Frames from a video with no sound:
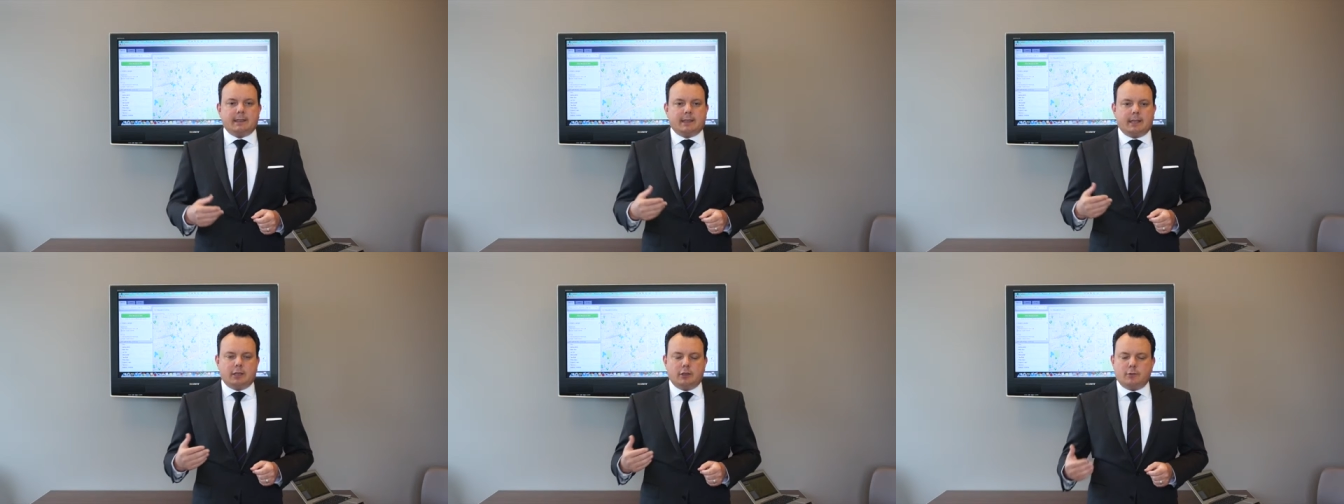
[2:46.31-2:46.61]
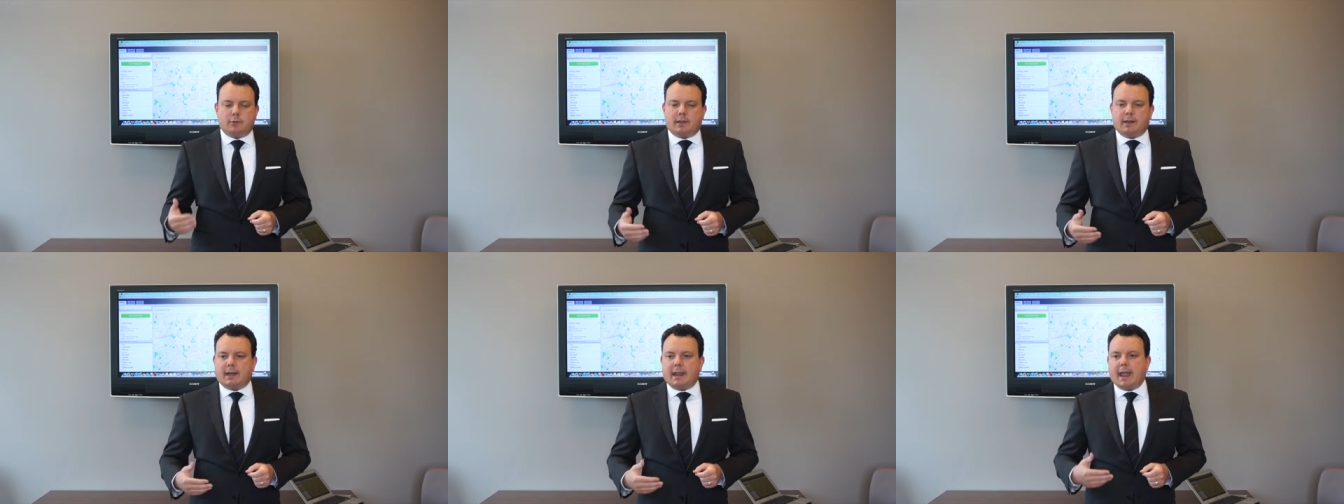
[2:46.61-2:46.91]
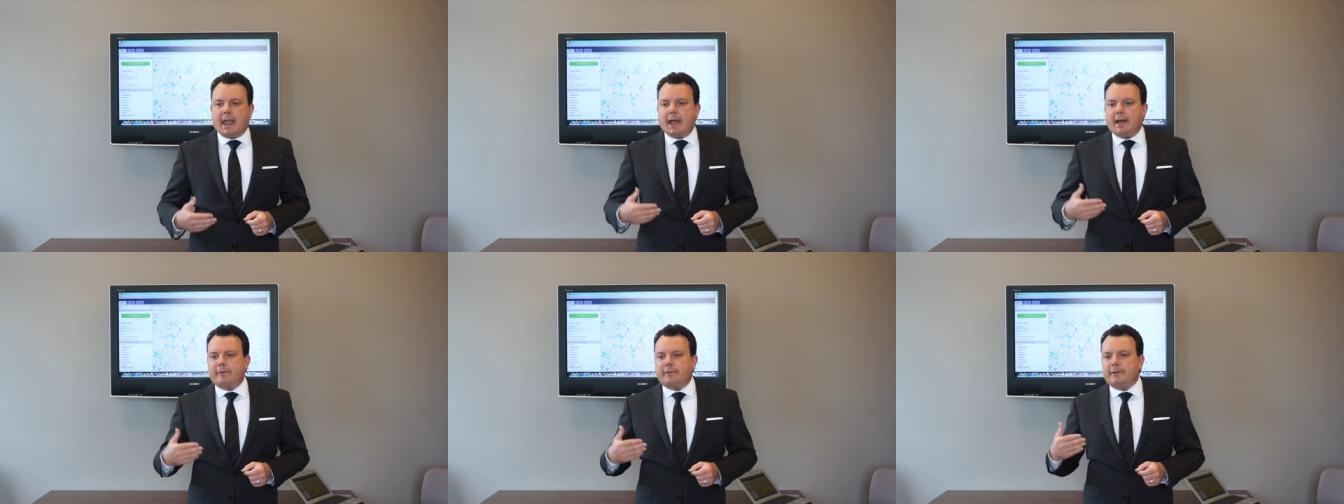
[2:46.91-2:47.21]
that you can
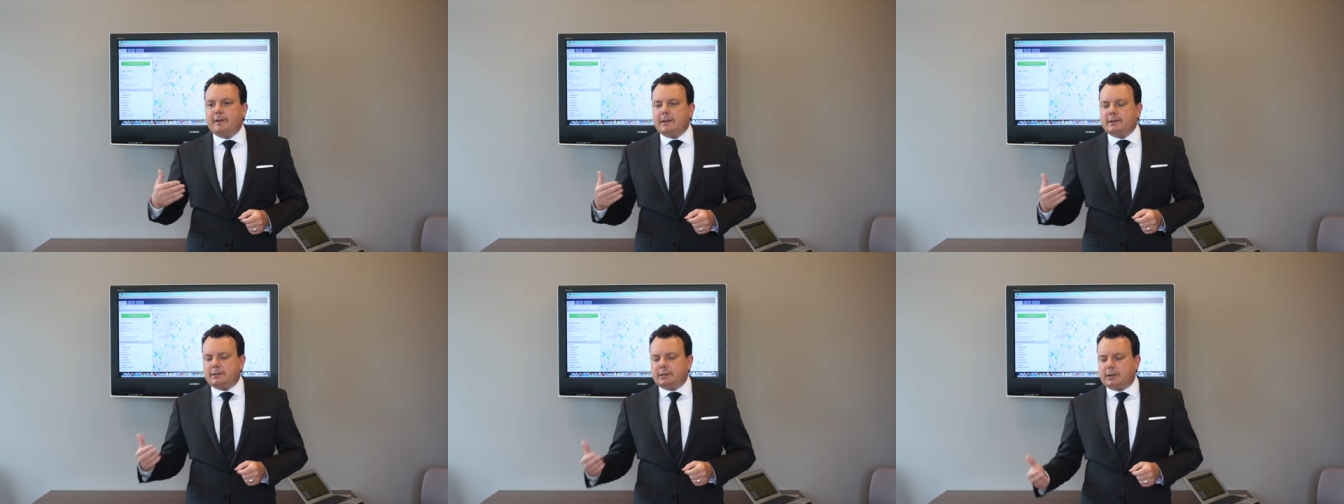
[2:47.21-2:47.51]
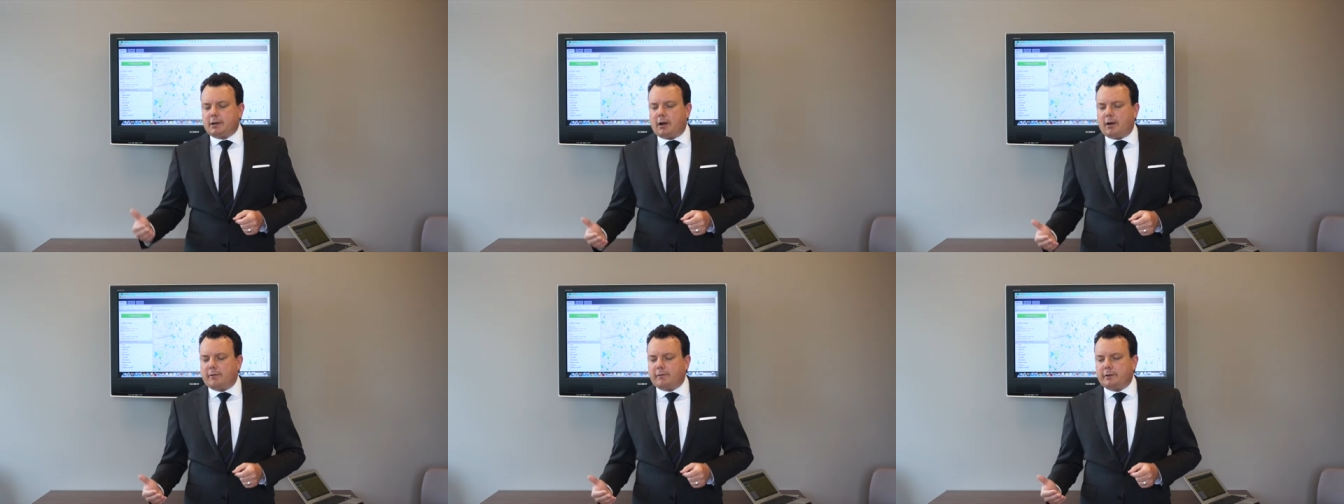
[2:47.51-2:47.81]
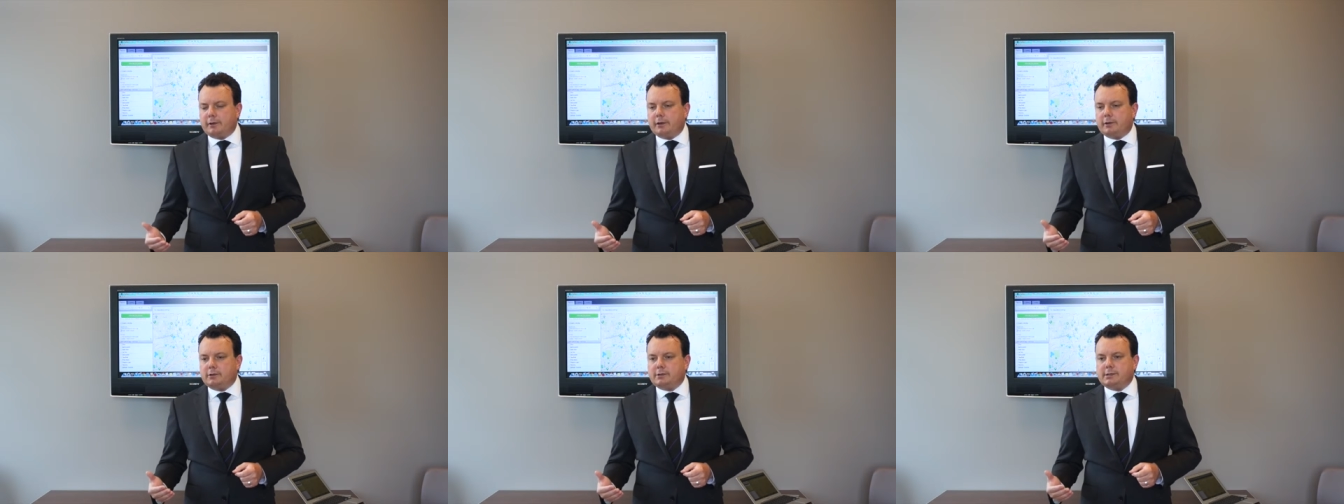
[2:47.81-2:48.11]
have to
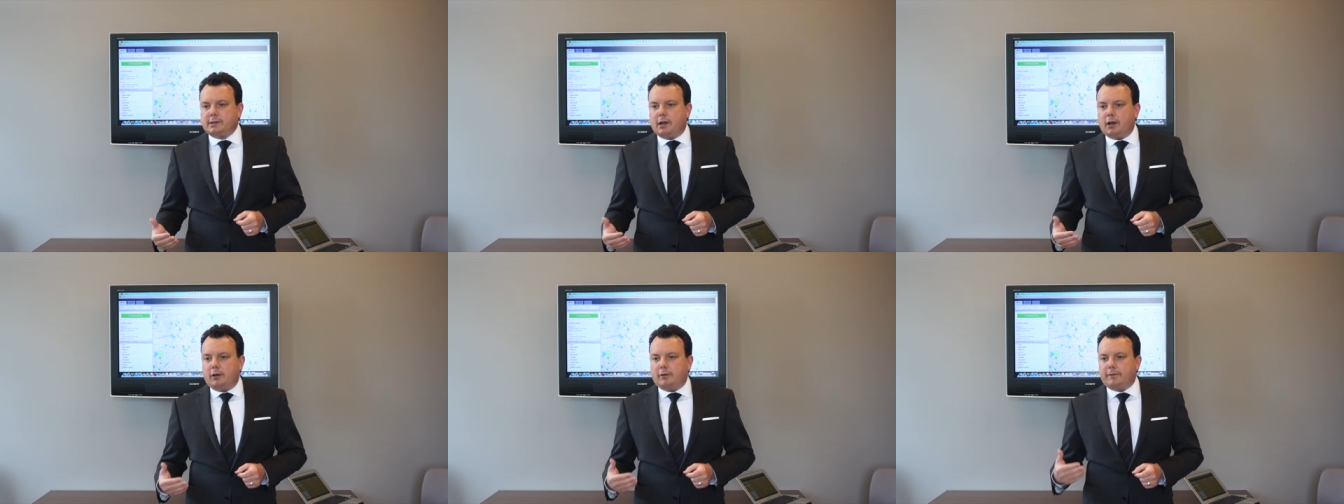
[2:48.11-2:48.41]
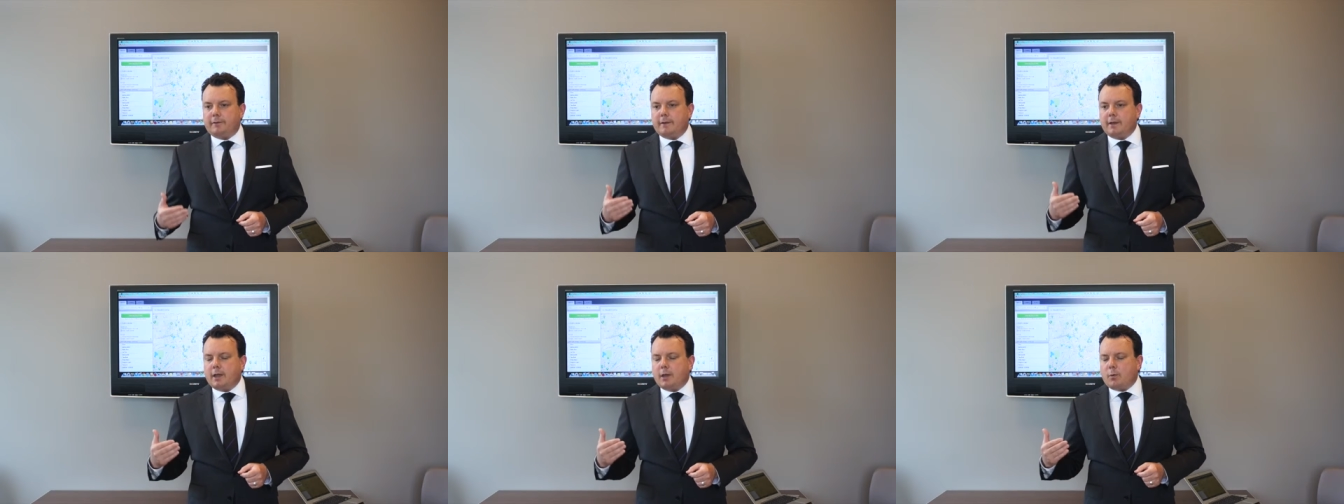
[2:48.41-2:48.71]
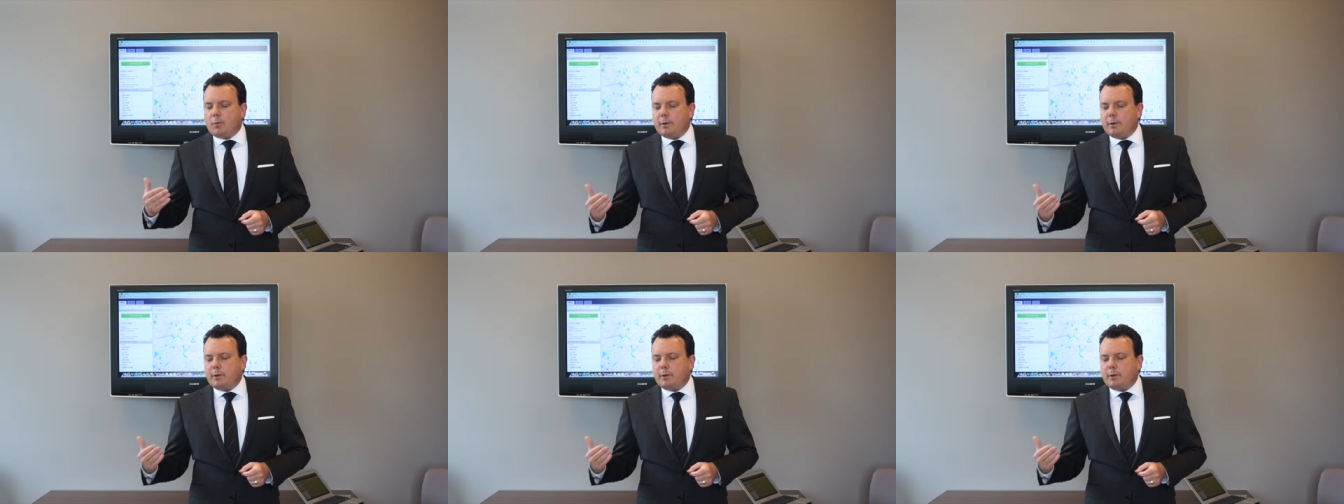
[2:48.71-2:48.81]
cover yourself